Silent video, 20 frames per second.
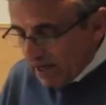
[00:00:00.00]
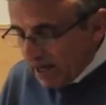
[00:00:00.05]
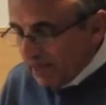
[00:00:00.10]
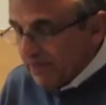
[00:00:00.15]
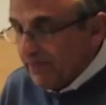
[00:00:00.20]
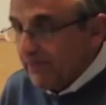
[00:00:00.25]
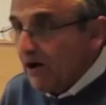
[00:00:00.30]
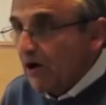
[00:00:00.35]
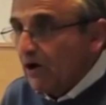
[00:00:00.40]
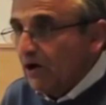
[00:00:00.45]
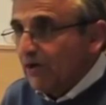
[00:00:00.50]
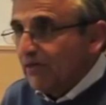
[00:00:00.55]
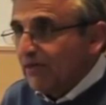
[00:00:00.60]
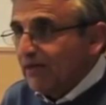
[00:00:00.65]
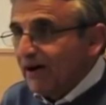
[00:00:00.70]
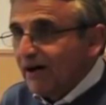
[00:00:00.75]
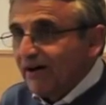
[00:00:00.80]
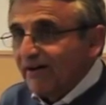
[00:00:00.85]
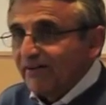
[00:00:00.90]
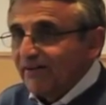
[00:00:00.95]
And
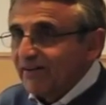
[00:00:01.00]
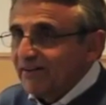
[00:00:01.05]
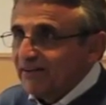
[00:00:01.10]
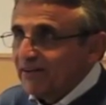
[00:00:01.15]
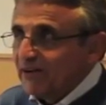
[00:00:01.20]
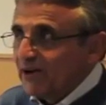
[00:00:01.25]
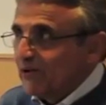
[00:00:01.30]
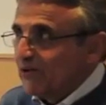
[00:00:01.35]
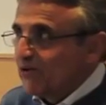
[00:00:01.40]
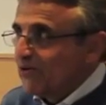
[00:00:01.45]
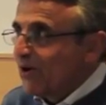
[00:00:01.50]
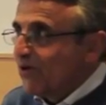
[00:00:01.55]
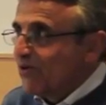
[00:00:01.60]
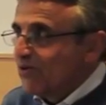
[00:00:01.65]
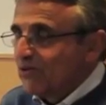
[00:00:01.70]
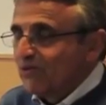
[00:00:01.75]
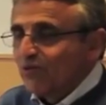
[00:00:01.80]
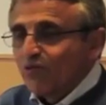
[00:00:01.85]
the growth